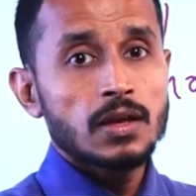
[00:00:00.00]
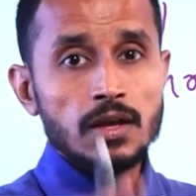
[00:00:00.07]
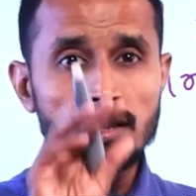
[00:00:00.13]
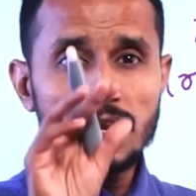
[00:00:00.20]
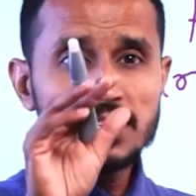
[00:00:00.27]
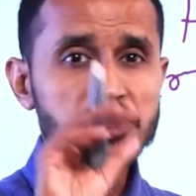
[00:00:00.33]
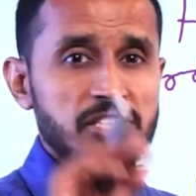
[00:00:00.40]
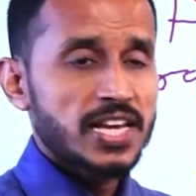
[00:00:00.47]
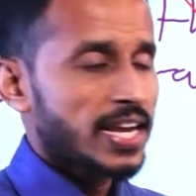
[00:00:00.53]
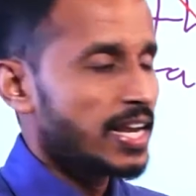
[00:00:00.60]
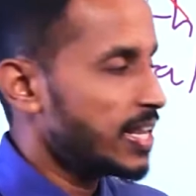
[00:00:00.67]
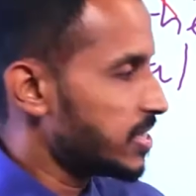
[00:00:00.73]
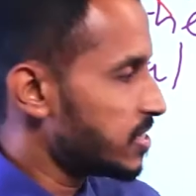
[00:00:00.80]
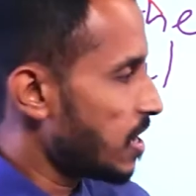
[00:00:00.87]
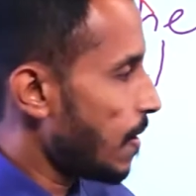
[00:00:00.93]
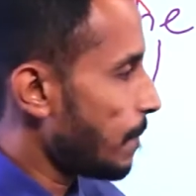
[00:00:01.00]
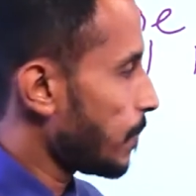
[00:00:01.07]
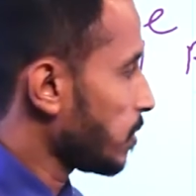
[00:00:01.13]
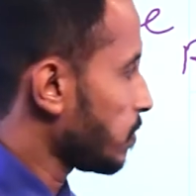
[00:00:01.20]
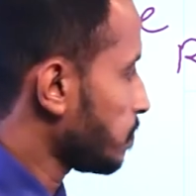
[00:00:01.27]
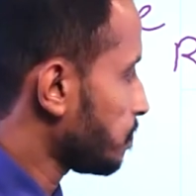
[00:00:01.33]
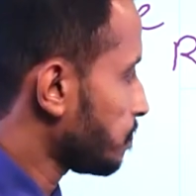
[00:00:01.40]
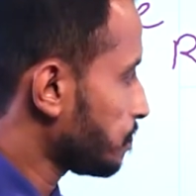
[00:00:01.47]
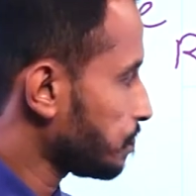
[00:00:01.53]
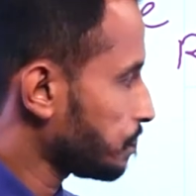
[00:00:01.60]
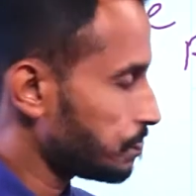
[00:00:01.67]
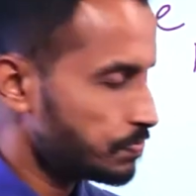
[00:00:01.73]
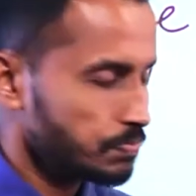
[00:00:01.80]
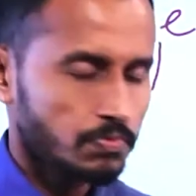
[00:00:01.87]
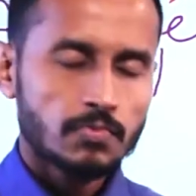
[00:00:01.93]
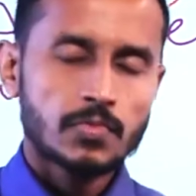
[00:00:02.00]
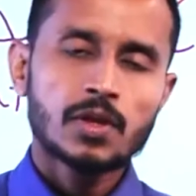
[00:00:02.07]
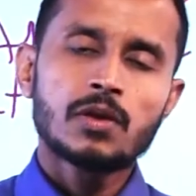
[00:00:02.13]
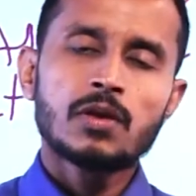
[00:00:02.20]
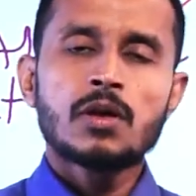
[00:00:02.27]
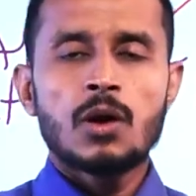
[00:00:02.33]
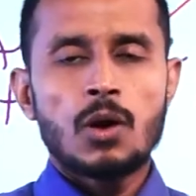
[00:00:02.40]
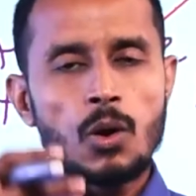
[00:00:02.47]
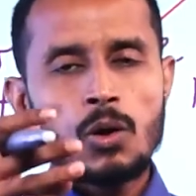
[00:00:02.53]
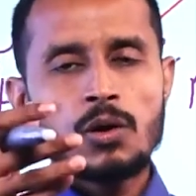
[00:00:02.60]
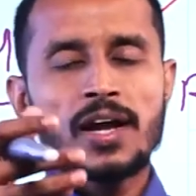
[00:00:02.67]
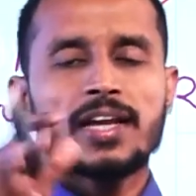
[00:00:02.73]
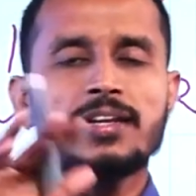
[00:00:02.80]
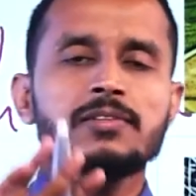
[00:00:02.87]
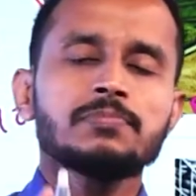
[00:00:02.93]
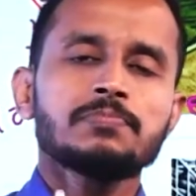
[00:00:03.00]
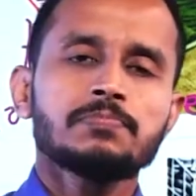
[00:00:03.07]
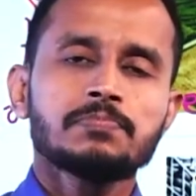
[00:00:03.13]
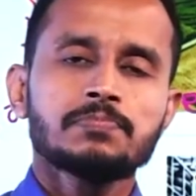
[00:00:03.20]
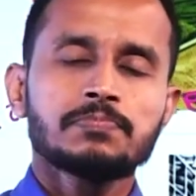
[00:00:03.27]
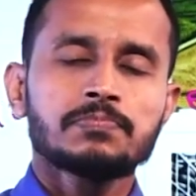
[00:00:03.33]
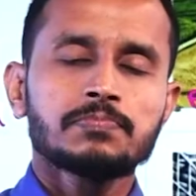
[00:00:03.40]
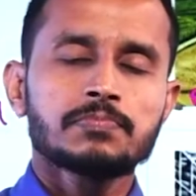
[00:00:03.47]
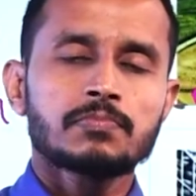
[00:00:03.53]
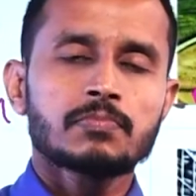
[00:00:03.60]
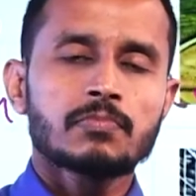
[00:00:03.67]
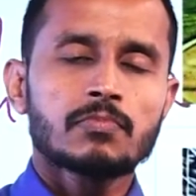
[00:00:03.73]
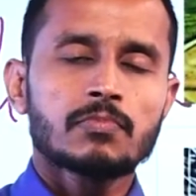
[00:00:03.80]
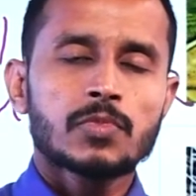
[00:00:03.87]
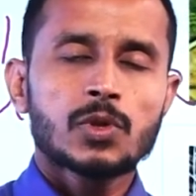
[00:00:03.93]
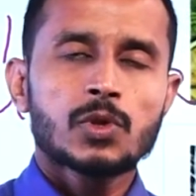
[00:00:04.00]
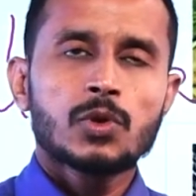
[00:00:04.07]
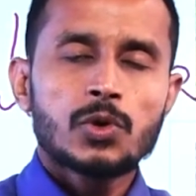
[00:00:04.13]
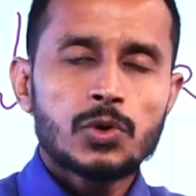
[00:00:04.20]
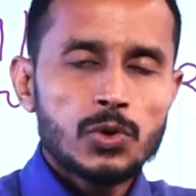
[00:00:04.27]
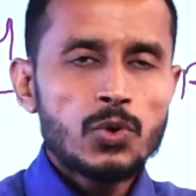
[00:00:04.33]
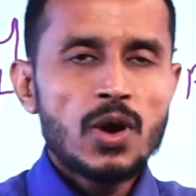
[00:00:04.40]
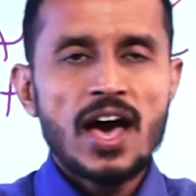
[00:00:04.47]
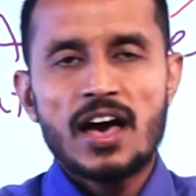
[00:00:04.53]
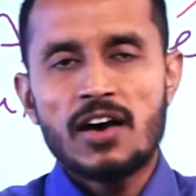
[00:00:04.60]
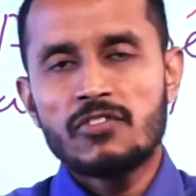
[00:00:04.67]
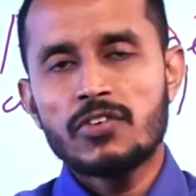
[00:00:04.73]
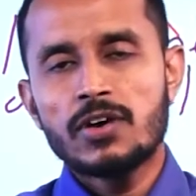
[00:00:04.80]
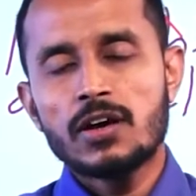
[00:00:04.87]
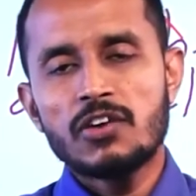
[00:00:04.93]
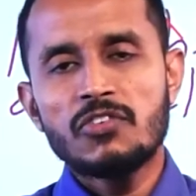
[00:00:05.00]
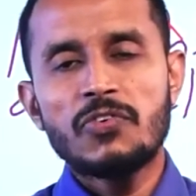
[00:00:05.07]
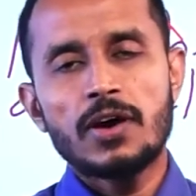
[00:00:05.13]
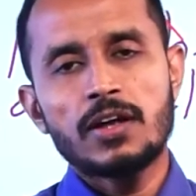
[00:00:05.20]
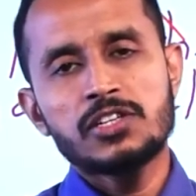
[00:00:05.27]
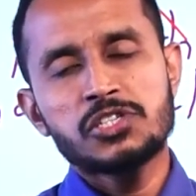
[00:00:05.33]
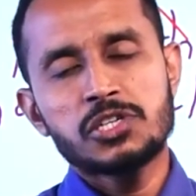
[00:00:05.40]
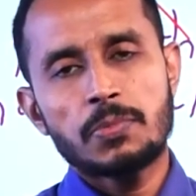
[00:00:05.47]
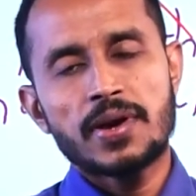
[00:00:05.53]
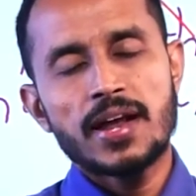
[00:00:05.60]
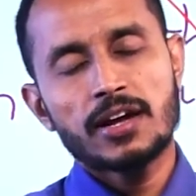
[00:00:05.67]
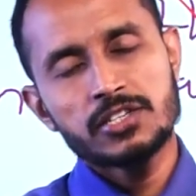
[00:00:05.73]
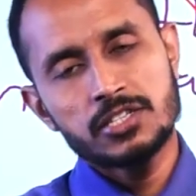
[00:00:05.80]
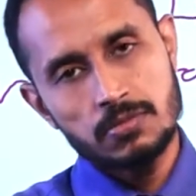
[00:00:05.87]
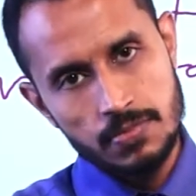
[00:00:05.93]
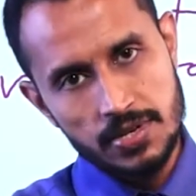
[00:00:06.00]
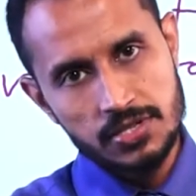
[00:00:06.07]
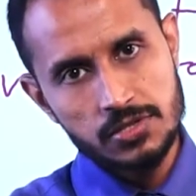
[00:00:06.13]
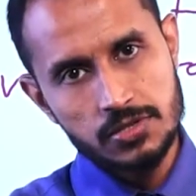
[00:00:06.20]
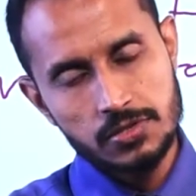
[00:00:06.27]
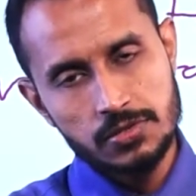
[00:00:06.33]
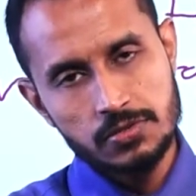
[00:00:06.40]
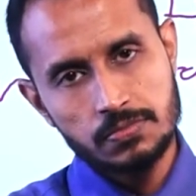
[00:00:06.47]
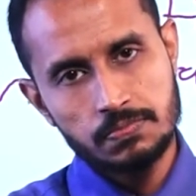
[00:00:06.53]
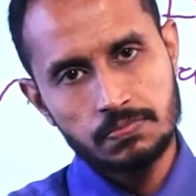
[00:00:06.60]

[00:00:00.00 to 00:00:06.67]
Let's take an example. All right. You have a furniture production business.